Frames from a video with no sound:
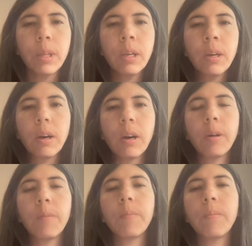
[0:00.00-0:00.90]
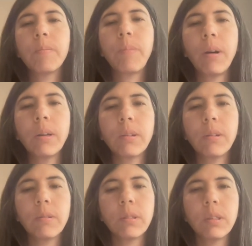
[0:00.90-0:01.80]
Pawn
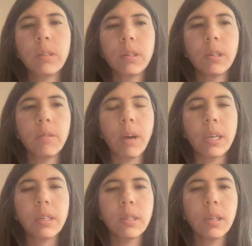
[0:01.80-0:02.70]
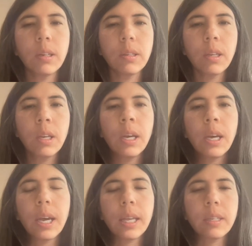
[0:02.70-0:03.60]
goes to h6.
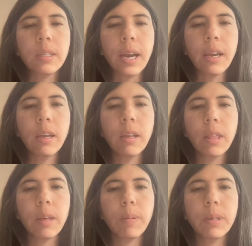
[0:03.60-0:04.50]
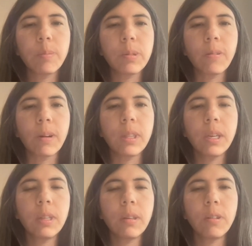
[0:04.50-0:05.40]
It's attacking the bishop, so I need
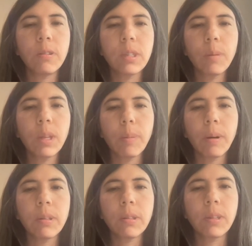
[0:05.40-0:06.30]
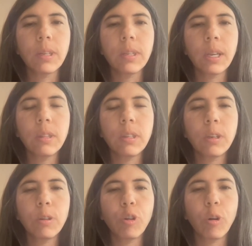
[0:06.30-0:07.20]
to do something about it. So I decided
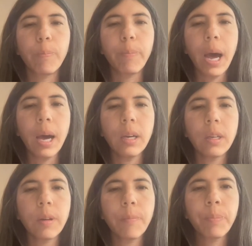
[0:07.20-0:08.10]
to go back.